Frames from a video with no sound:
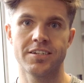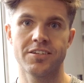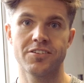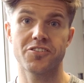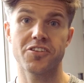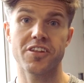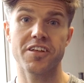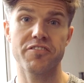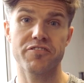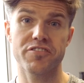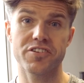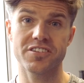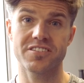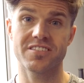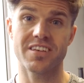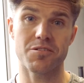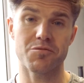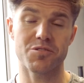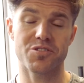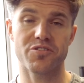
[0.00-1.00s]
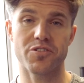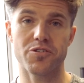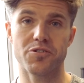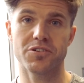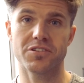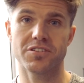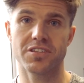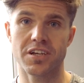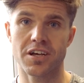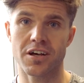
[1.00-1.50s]
So that first set was
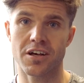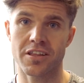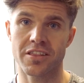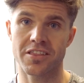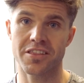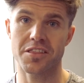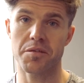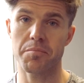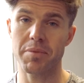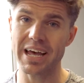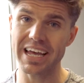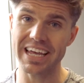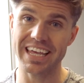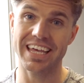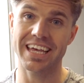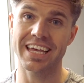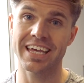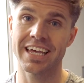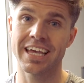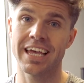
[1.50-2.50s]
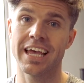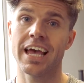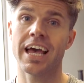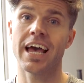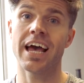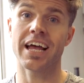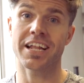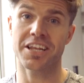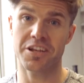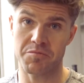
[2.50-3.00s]
focusing on the back
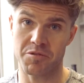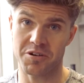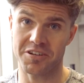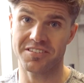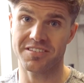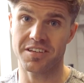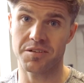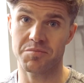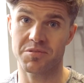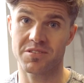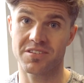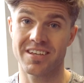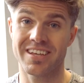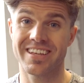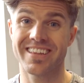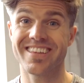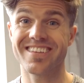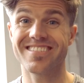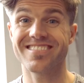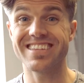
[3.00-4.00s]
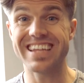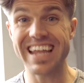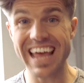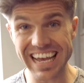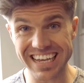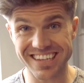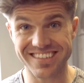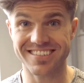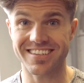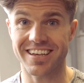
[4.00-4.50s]
and your biceps. This
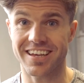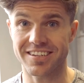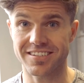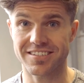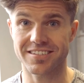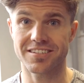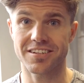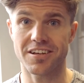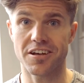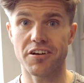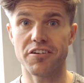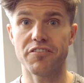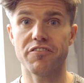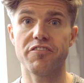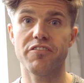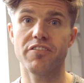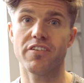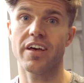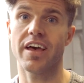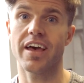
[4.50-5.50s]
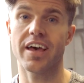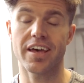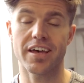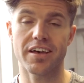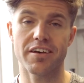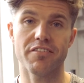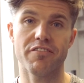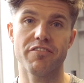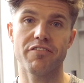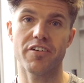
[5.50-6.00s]
next set of uh,
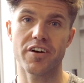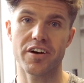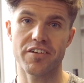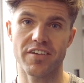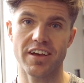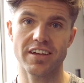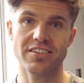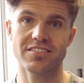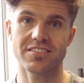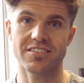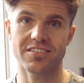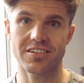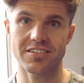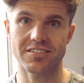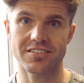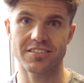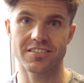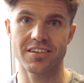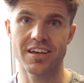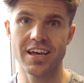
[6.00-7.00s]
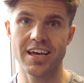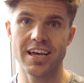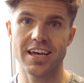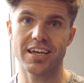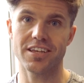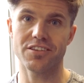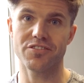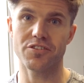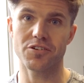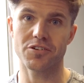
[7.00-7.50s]
five exercises
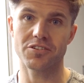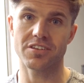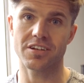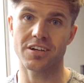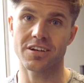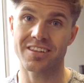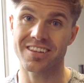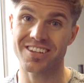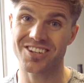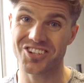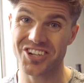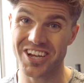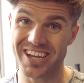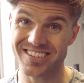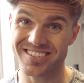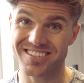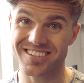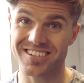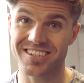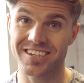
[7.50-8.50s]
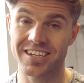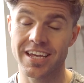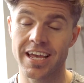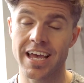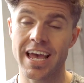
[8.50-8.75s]
is focusing on the chest